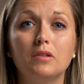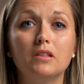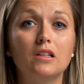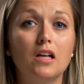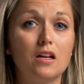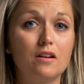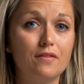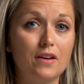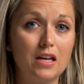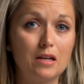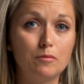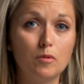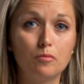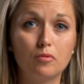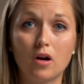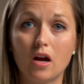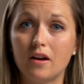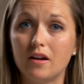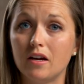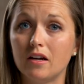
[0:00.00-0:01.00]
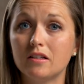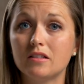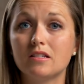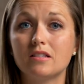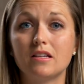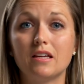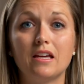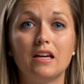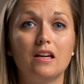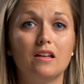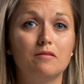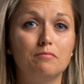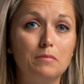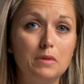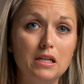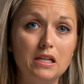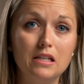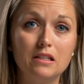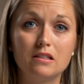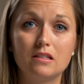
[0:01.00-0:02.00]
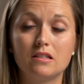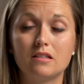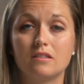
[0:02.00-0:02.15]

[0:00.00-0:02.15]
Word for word: a lot of animal products and meats,